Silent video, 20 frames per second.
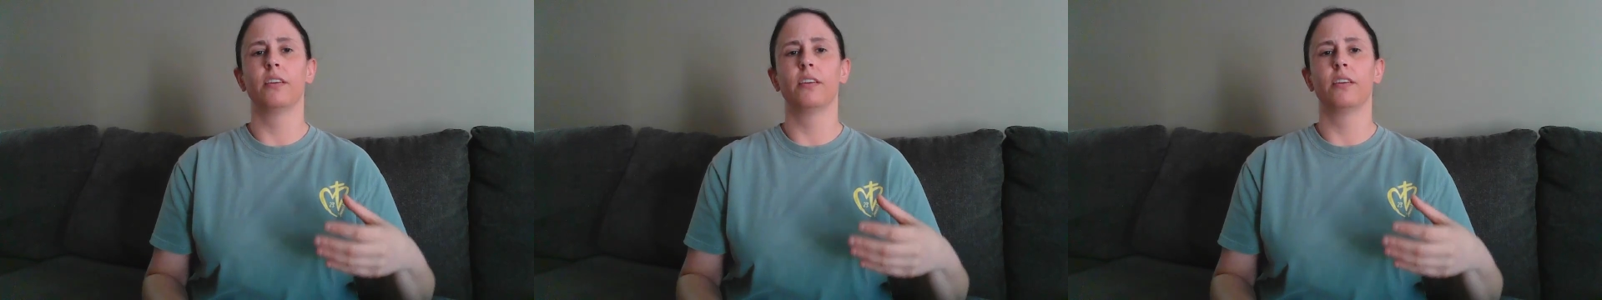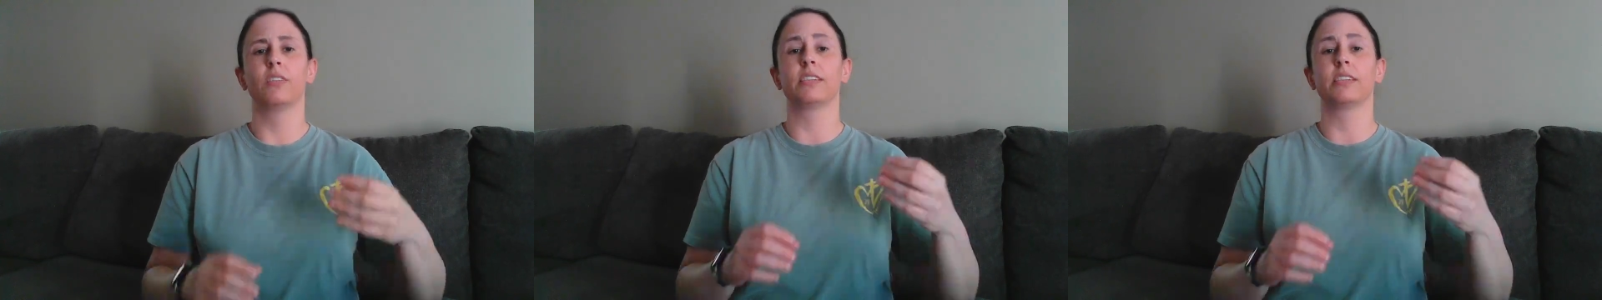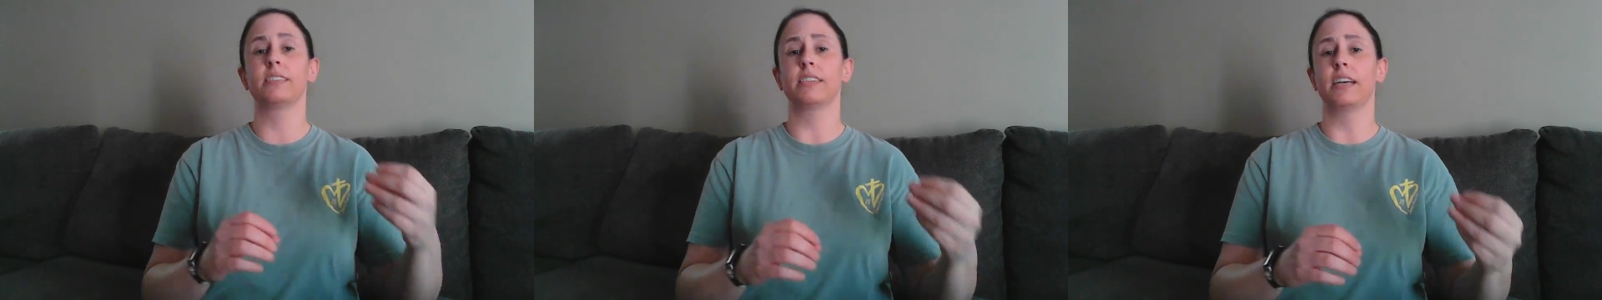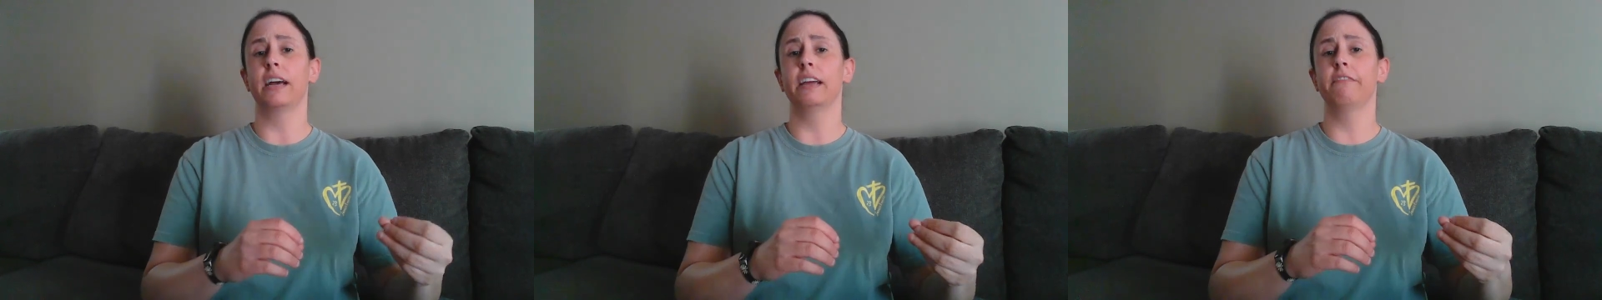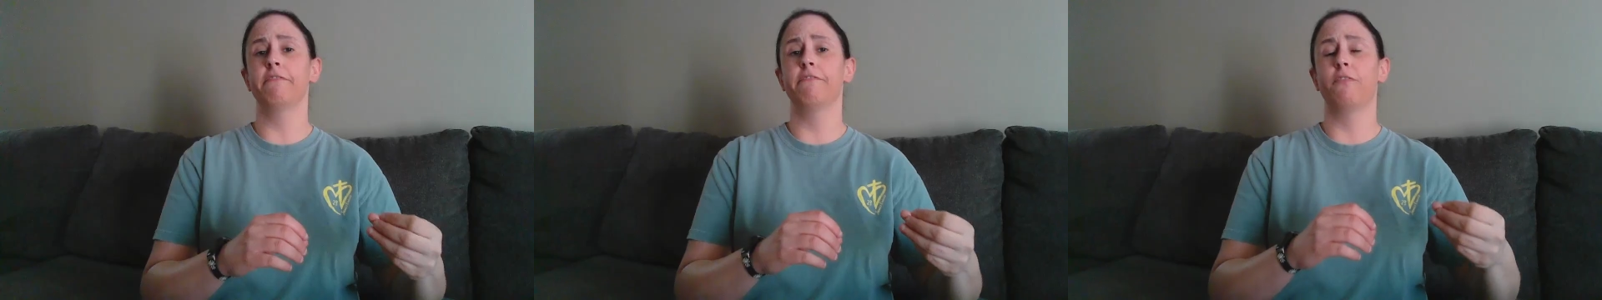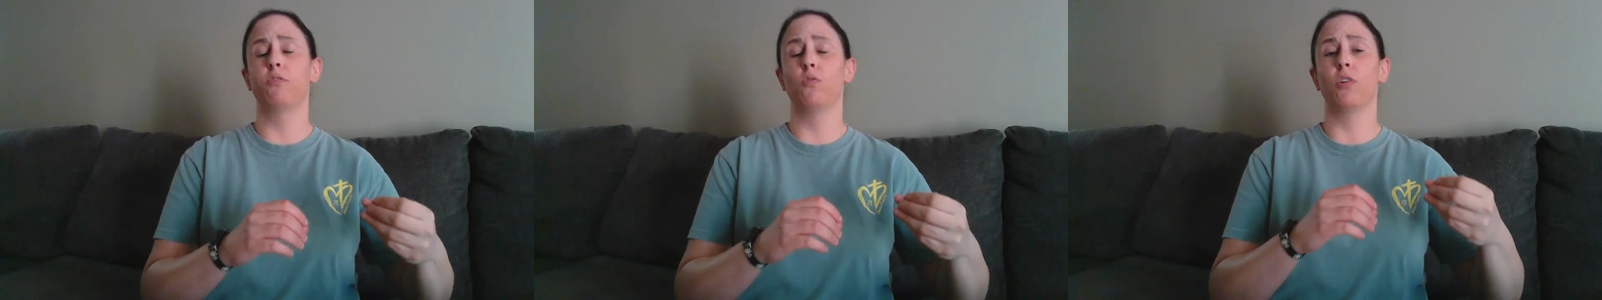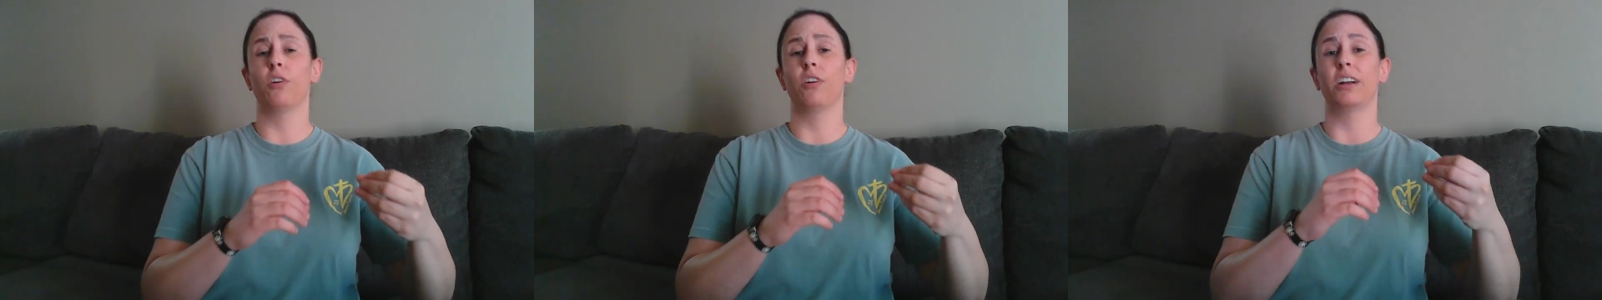The sign
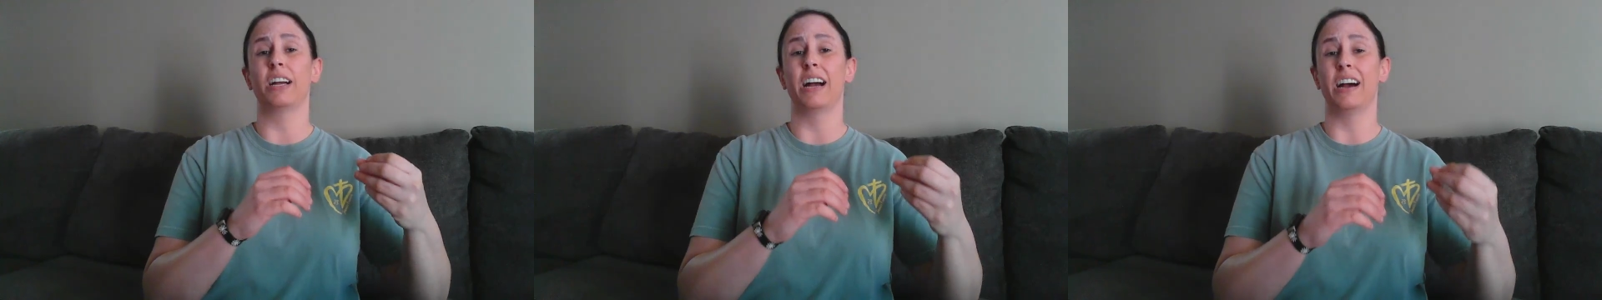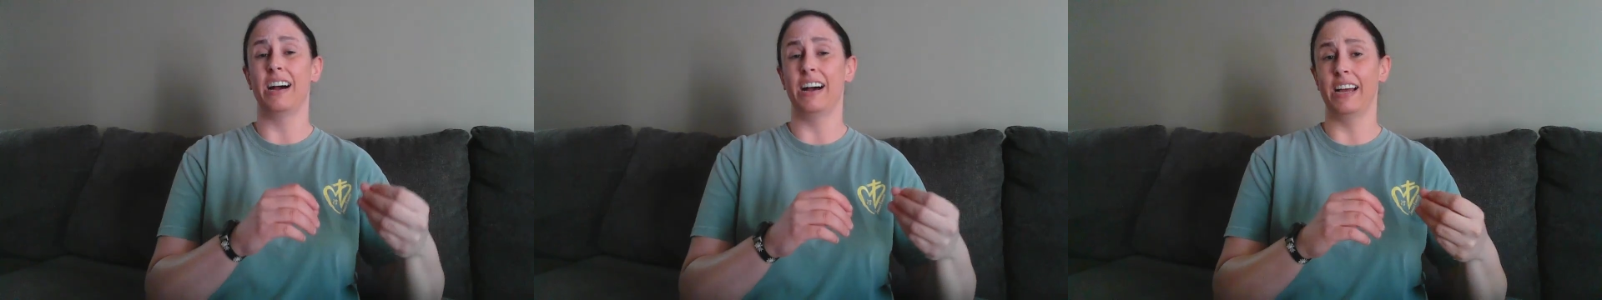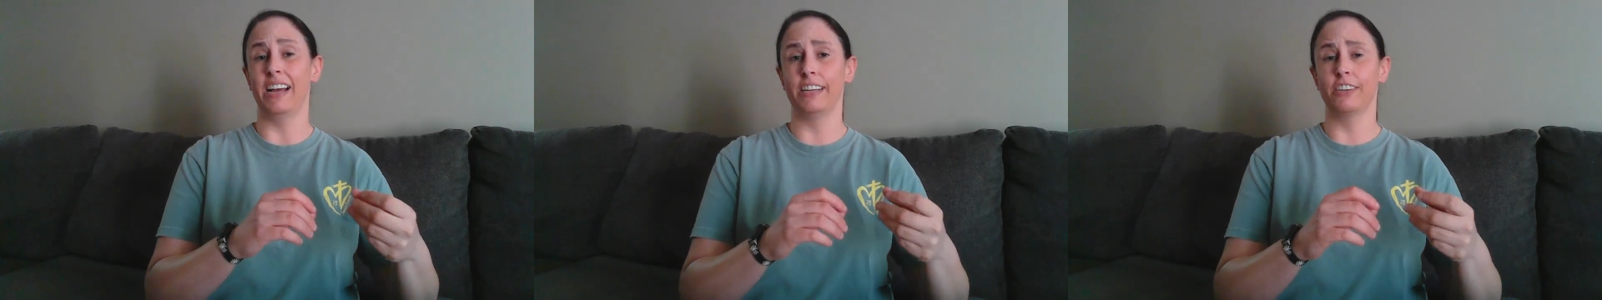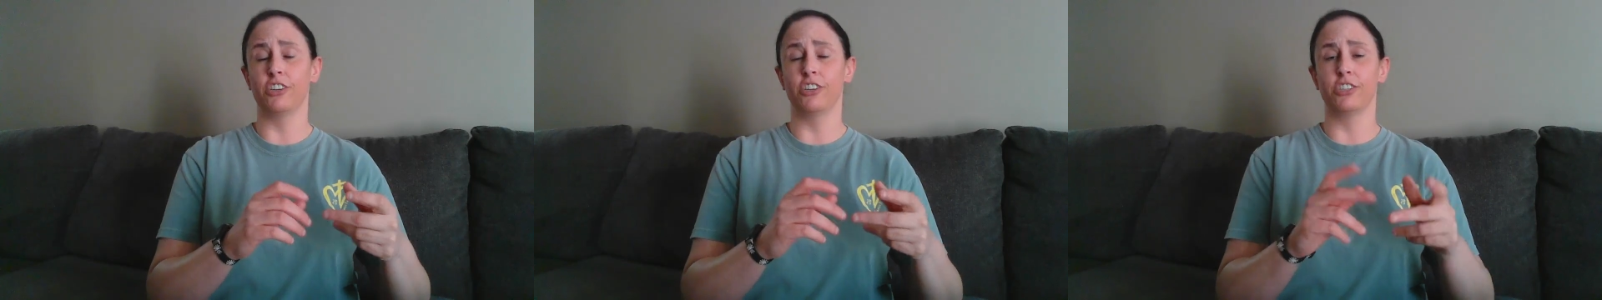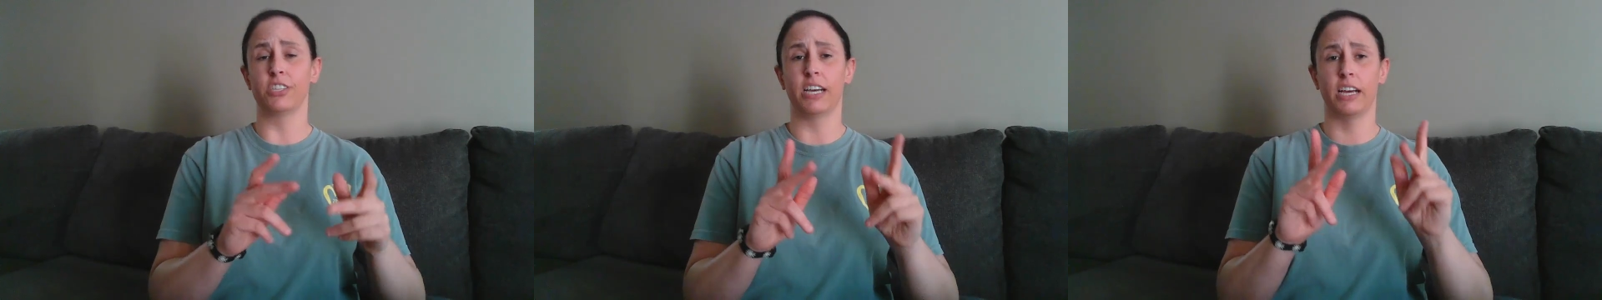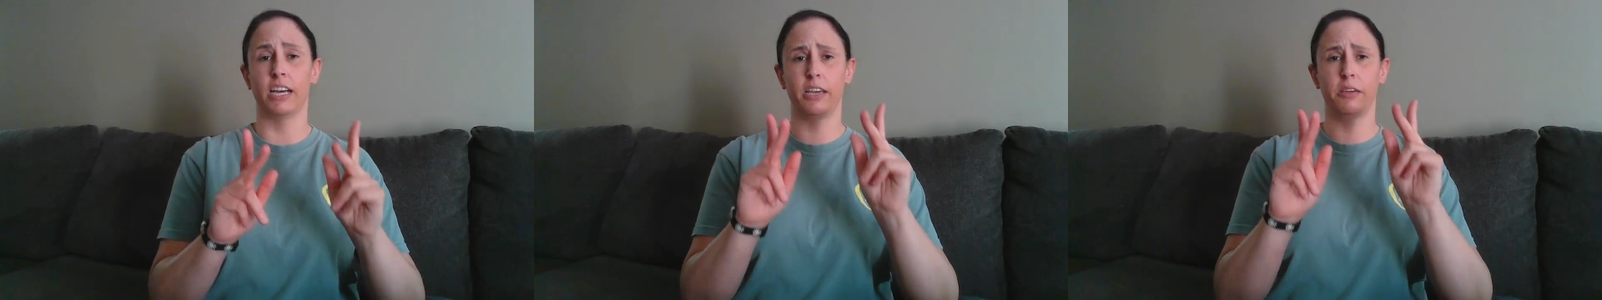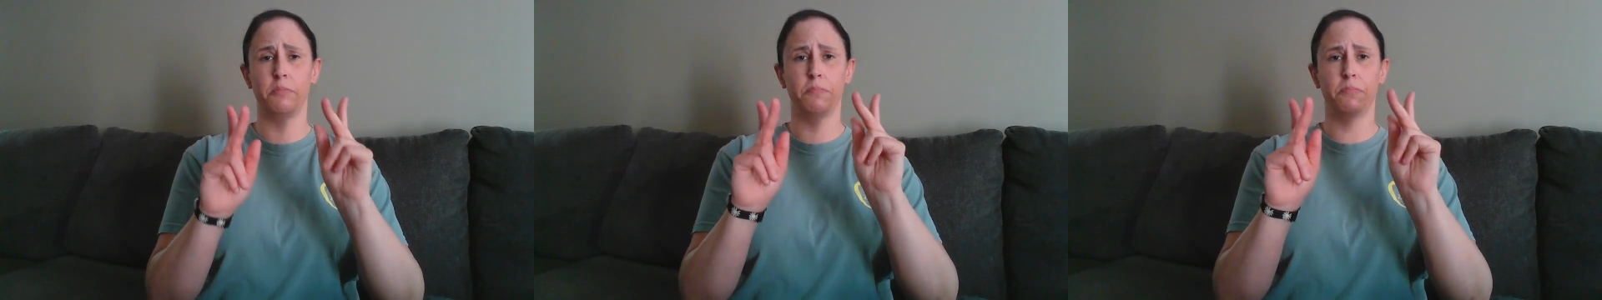for kind or
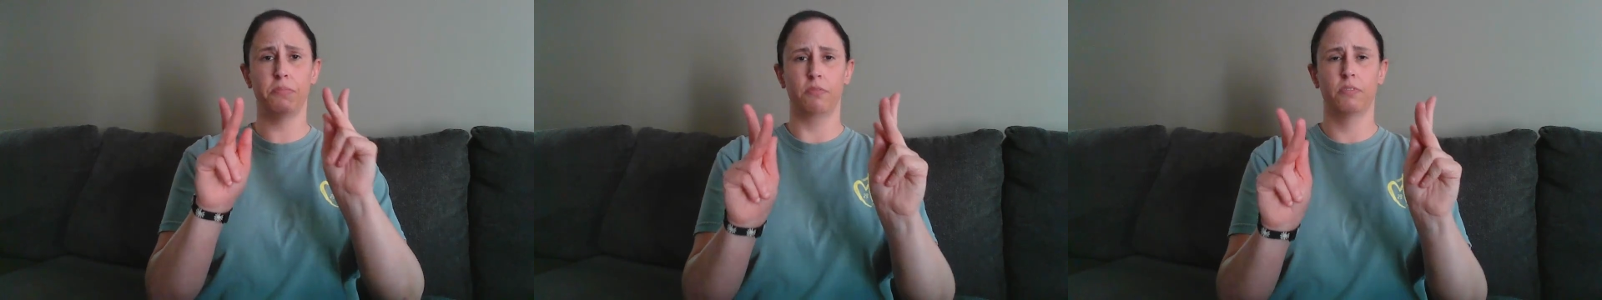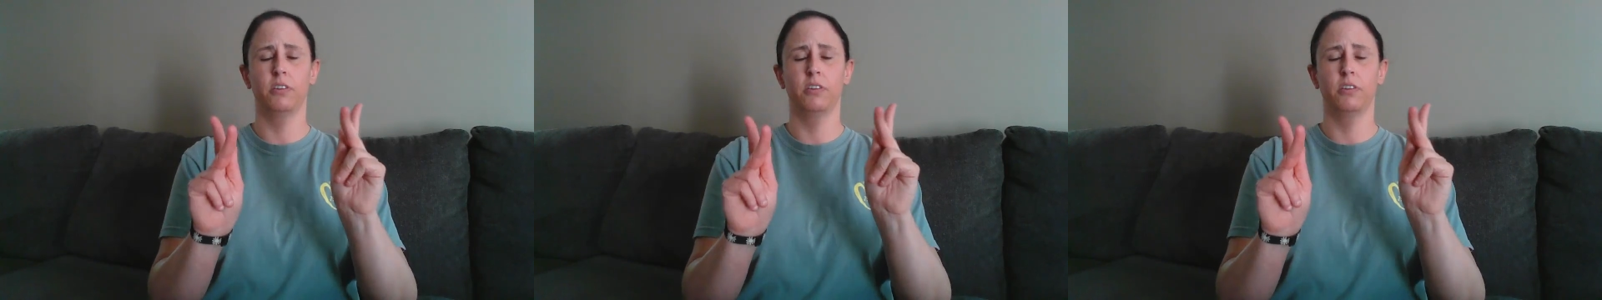type,